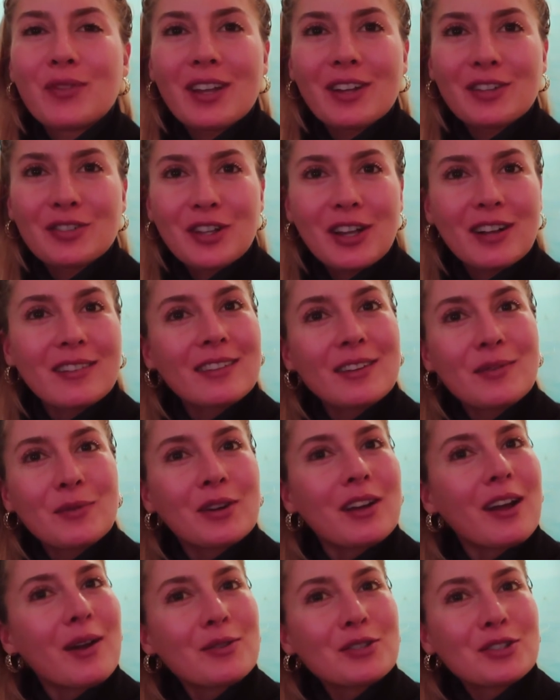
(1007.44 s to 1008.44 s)
Exactly
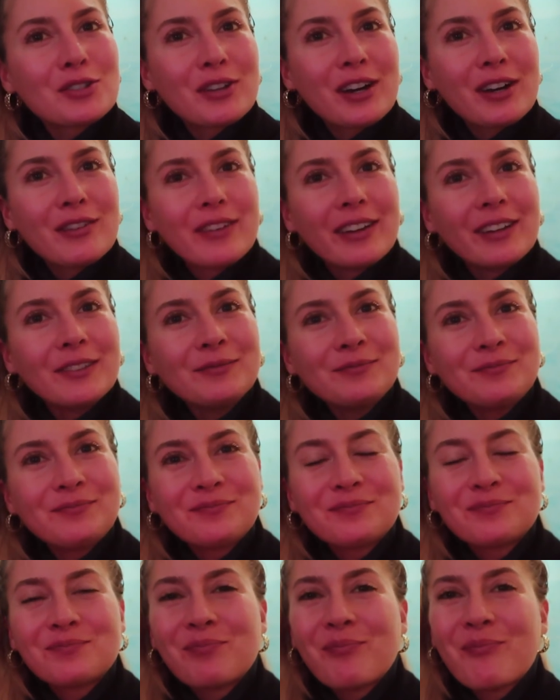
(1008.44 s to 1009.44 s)
what I was craving.
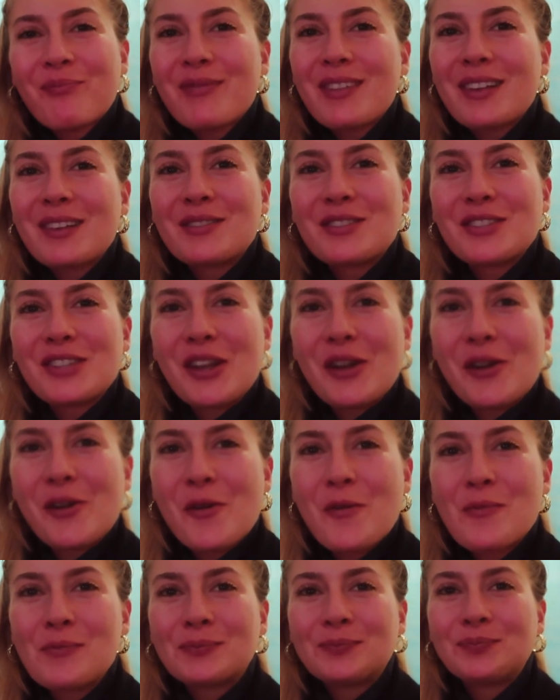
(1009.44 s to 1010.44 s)

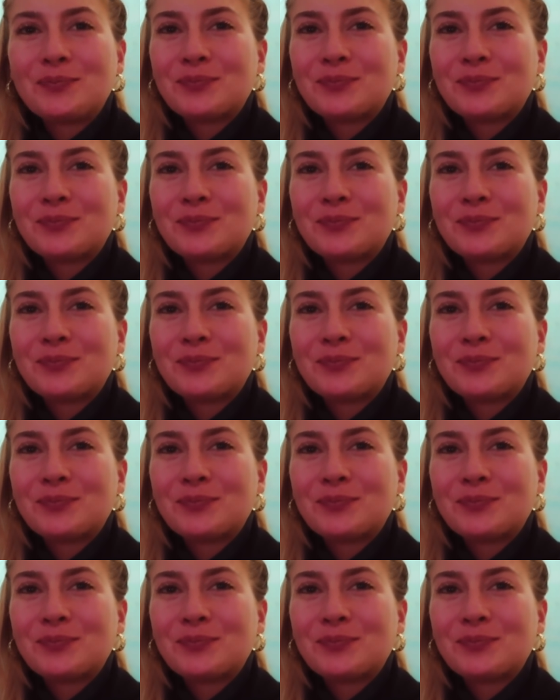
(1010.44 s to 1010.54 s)
So